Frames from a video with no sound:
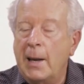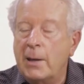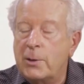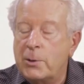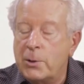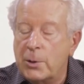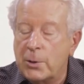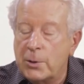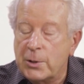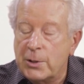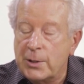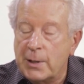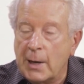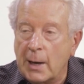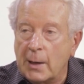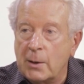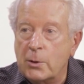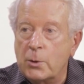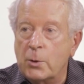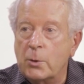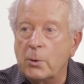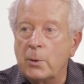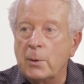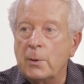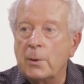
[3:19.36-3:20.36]

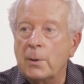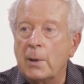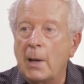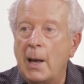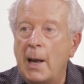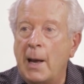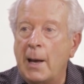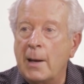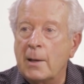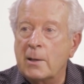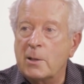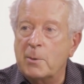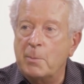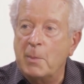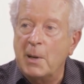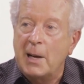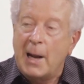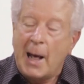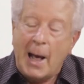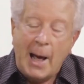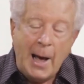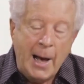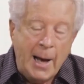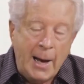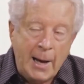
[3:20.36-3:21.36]
Intersexual has
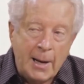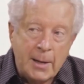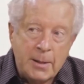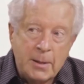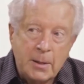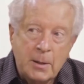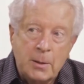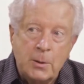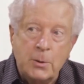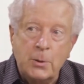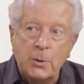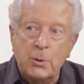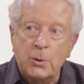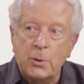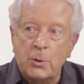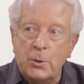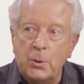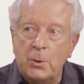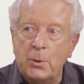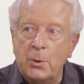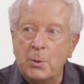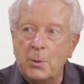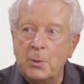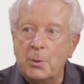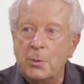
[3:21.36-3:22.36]
been added
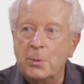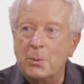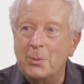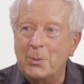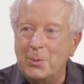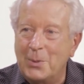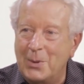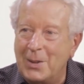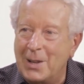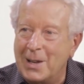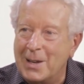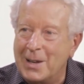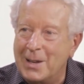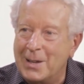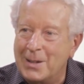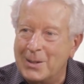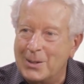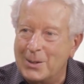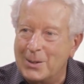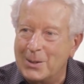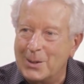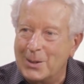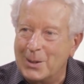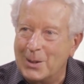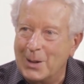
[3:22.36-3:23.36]
to
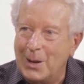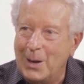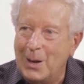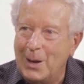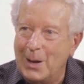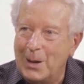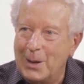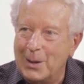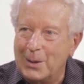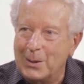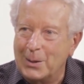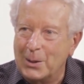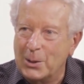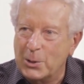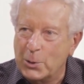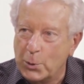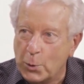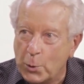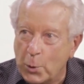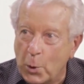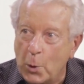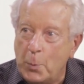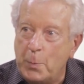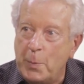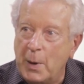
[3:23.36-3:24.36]
this
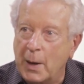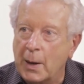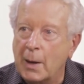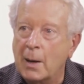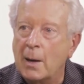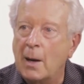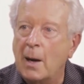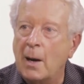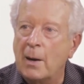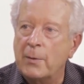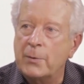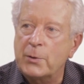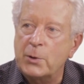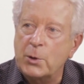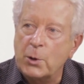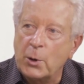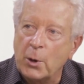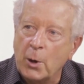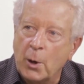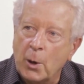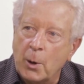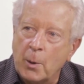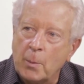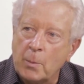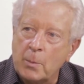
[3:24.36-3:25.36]
grouping of
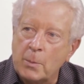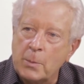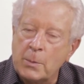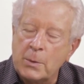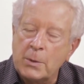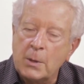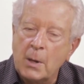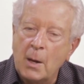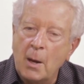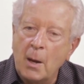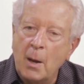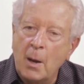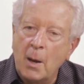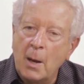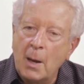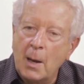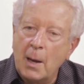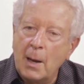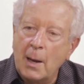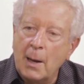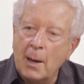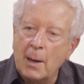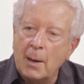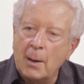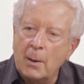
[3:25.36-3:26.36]
terms
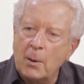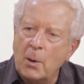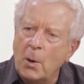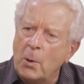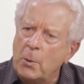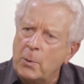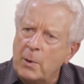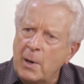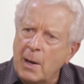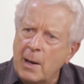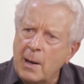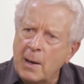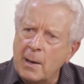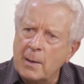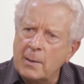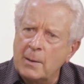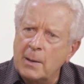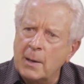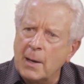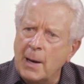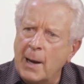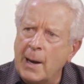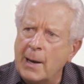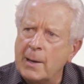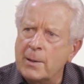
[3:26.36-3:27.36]
only in
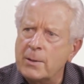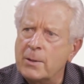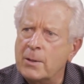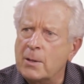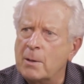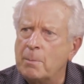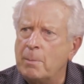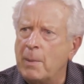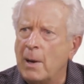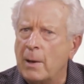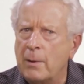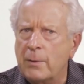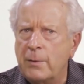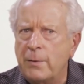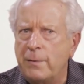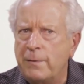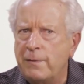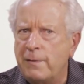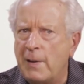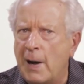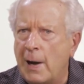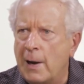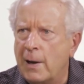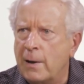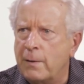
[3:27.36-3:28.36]
the last about
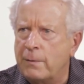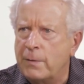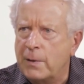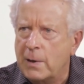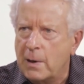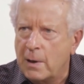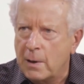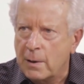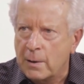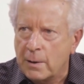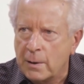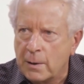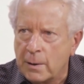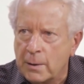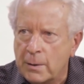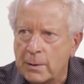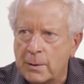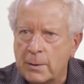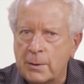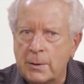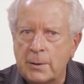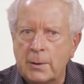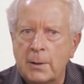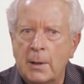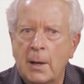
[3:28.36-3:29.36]
5
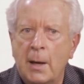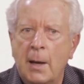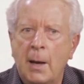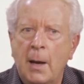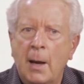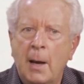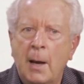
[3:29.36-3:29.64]
years.